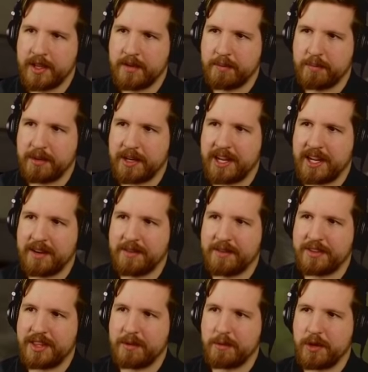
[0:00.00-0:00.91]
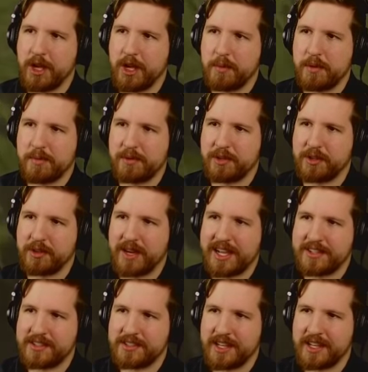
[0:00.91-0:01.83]
Breaking everything won't help you
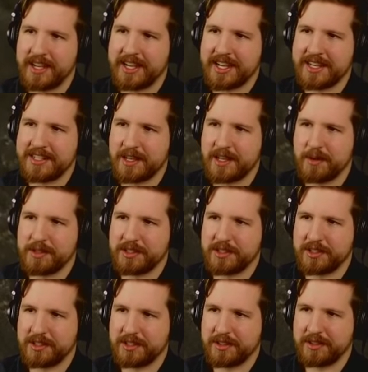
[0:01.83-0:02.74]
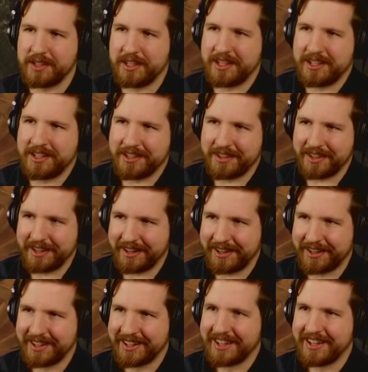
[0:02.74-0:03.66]
progress, in case that wasn't
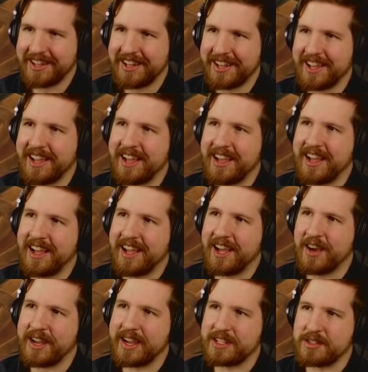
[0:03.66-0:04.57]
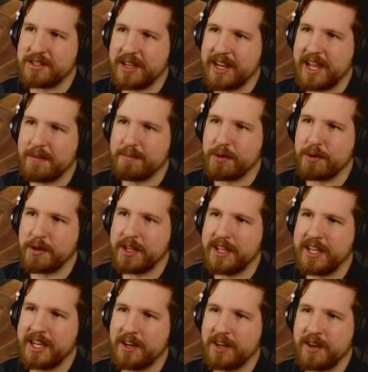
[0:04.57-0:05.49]
clear. Uh, okay, so I got a
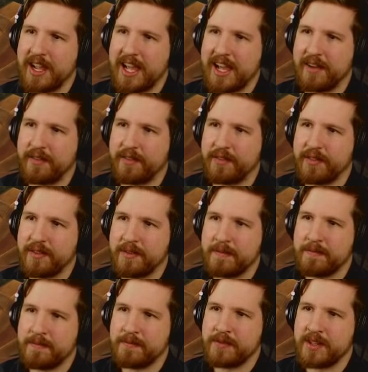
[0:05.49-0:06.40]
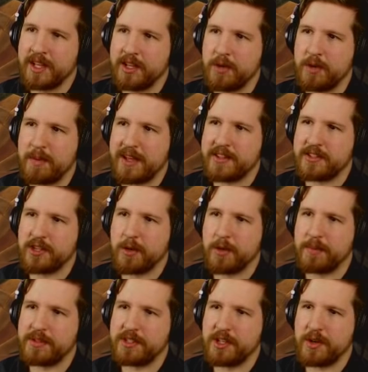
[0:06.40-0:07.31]
broken gear half. A new path is
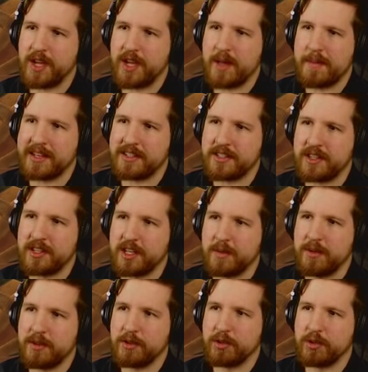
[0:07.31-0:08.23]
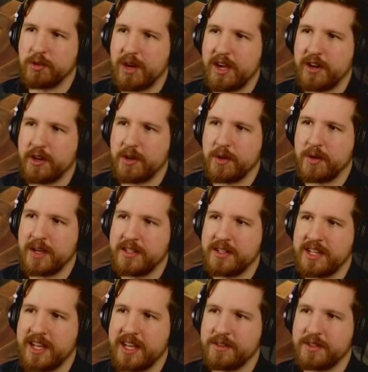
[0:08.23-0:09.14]
open to you. Head back to the communal grotto
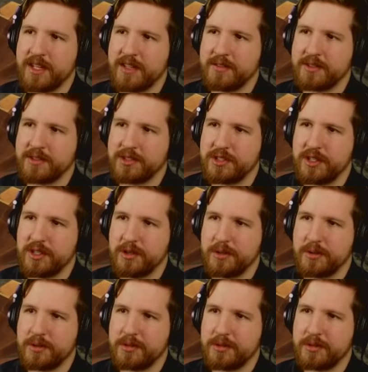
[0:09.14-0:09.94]
and down to level two.